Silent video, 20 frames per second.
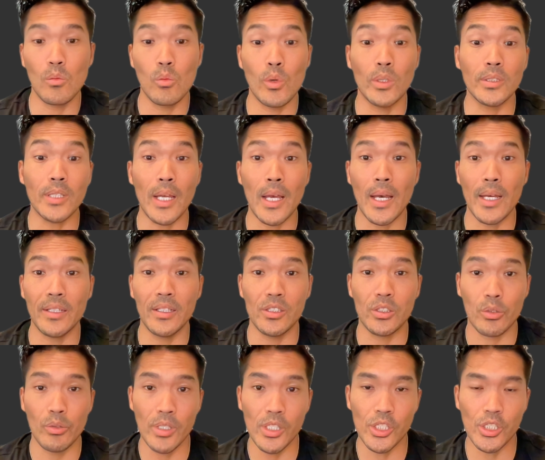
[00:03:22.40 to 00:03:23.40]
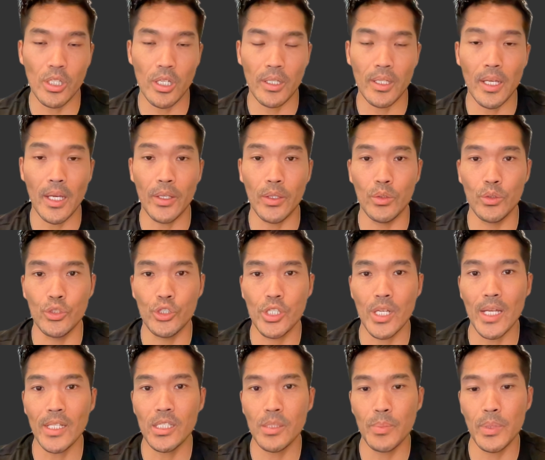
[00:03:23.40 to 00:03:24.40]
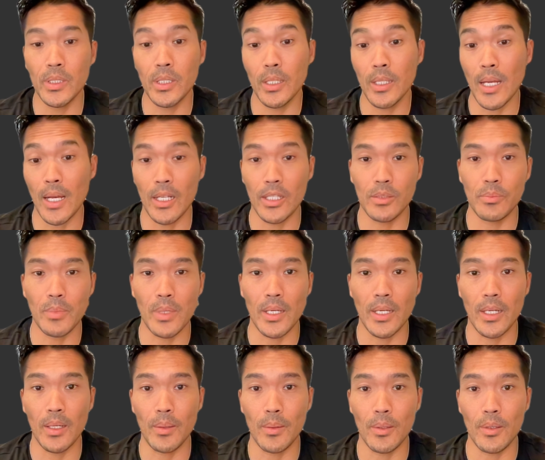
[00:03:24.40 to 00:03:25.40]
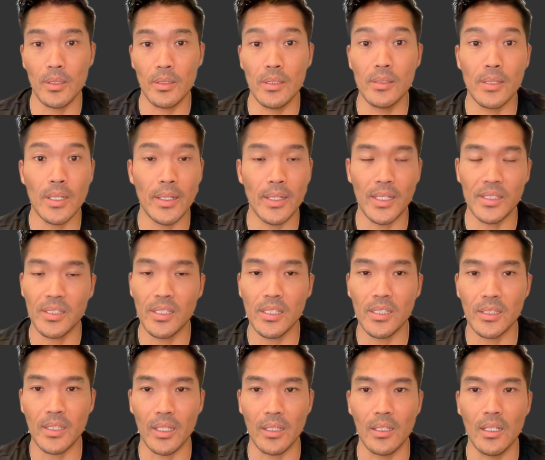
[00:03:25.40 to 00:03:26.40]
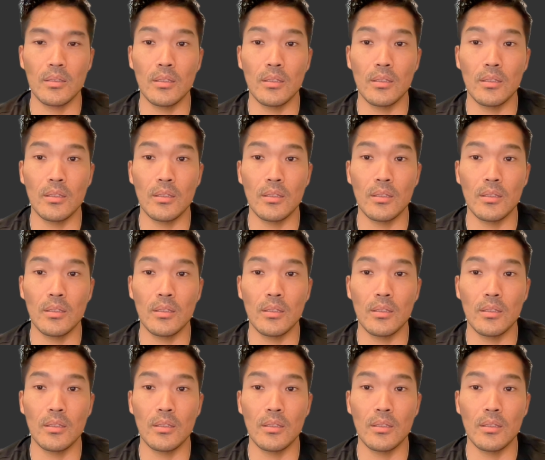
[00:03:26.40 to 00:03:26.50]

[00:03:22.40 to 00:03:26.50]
Once I had a screenshot, I used ChatGPT as my design assistant.